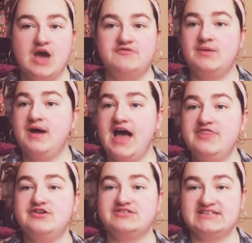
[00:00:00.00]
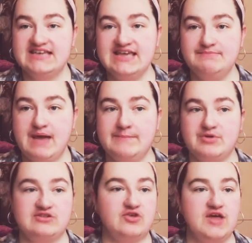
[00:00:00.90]
from other team
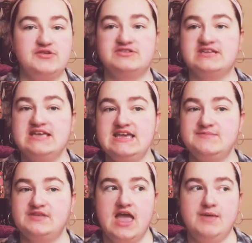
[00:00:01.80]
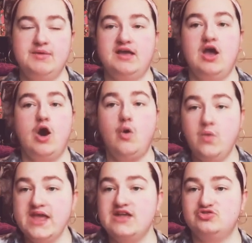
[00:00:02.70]
members or other teams and be like, oh,
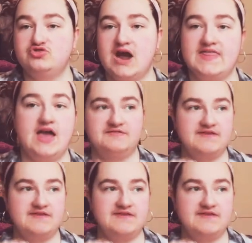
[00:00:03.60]
we can try that.